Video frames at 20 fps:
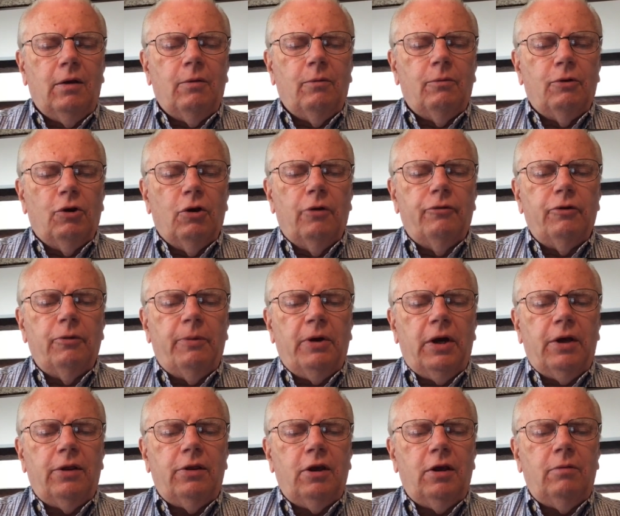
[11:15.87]
Moreover,
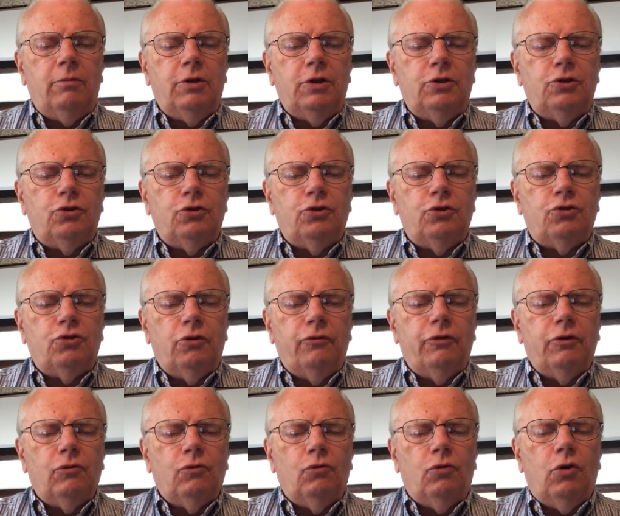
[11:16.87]
by them is your
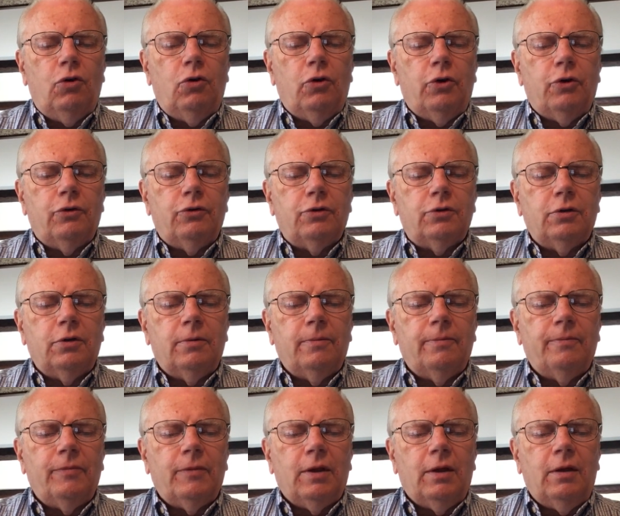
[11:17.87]
servant warned.
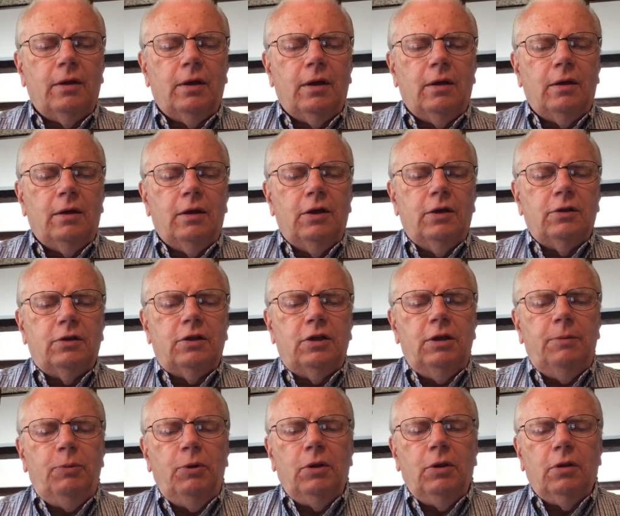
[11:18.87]
In
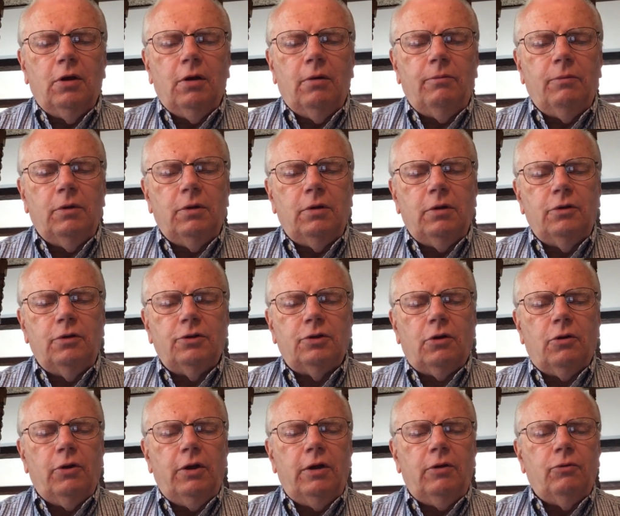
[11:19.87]
keeping them, there is a
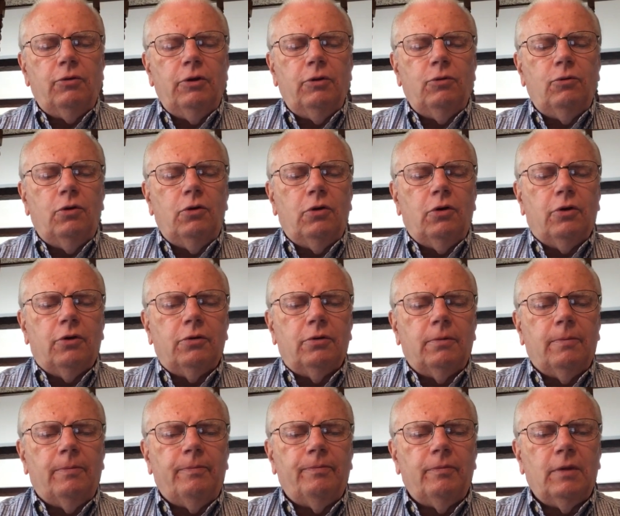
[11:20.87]
great reward.
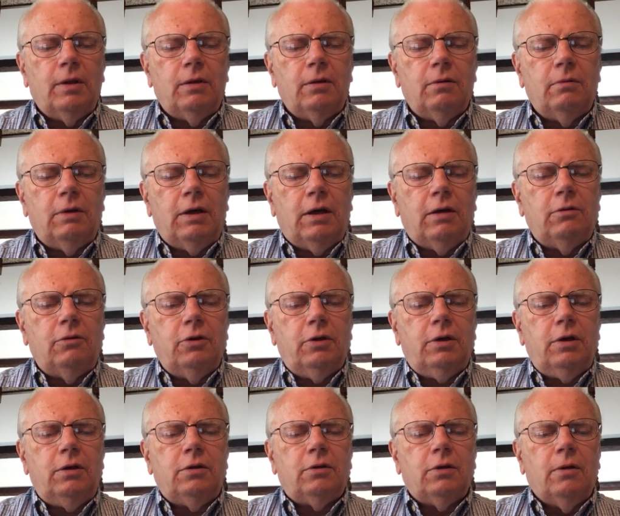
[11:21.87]
Now look
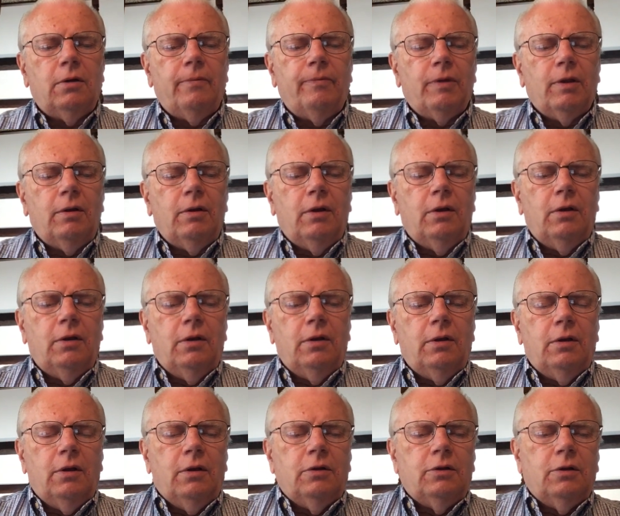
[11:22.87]
at
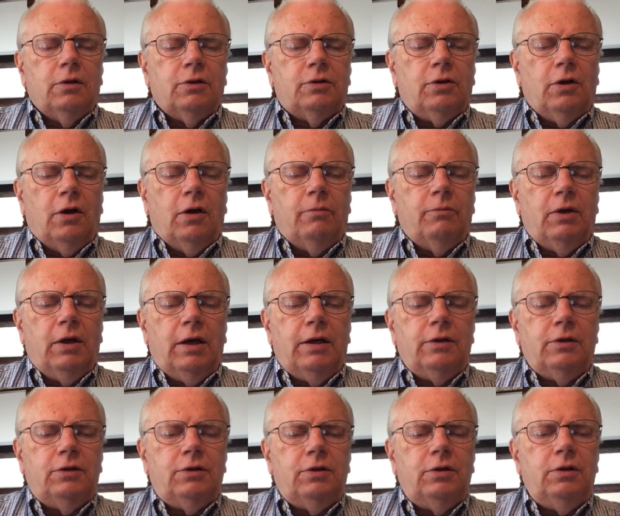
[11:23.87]
Psalm
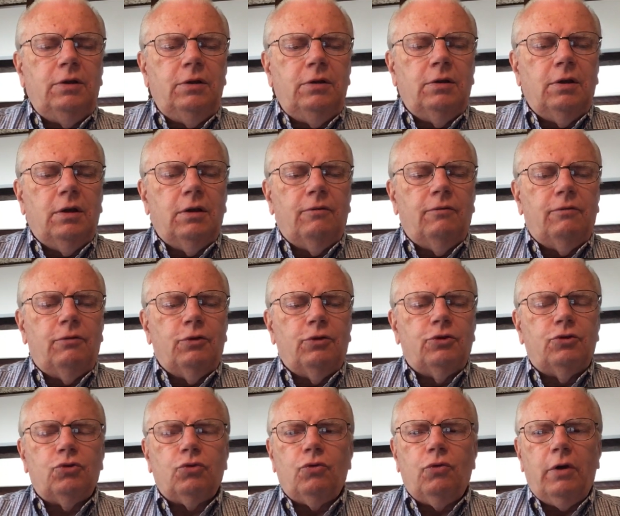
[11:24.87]
19 and verse
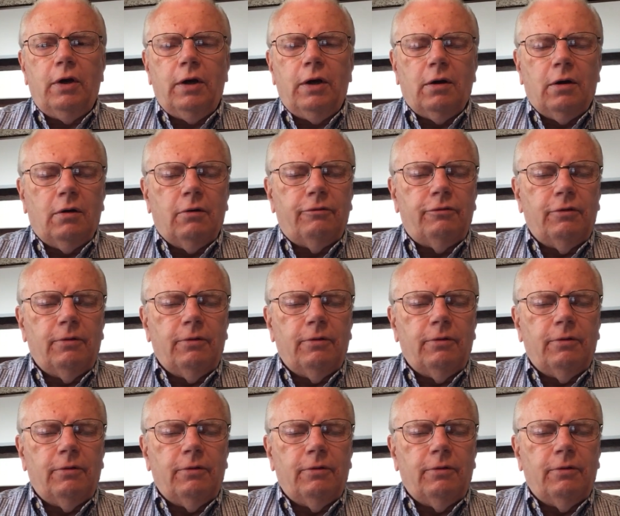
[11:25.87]
12.